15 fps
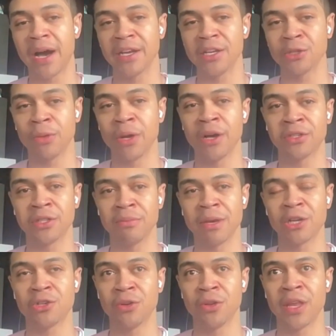mine as well to
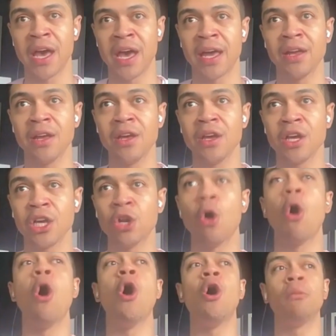make sure that
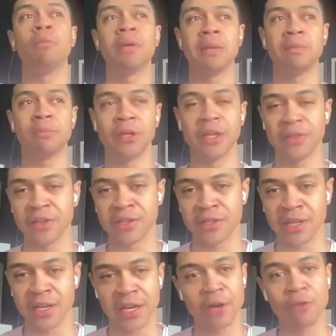all people in the
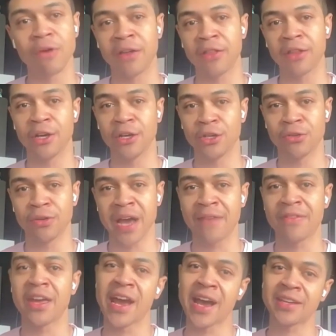city and around the country
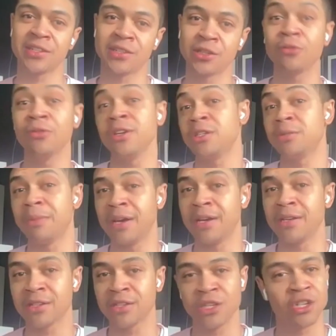have that access to green
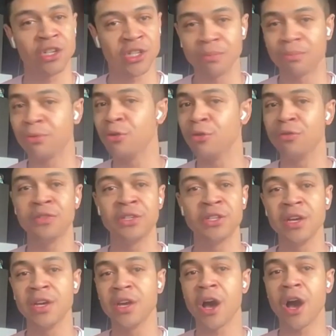space because it just improves
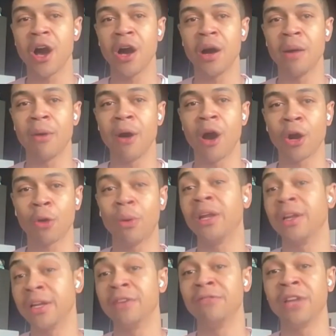our
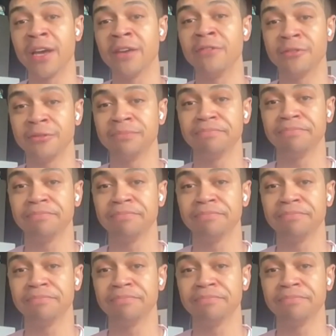quality of life.